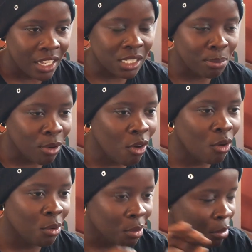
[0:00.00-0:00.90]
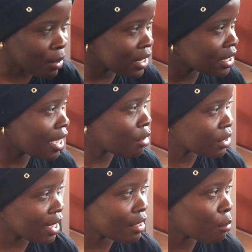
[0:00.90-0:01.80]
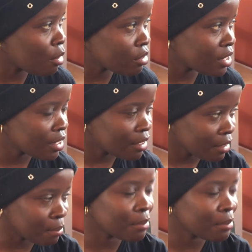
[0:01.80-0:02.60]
explore what is outside the world. Yeah. Mm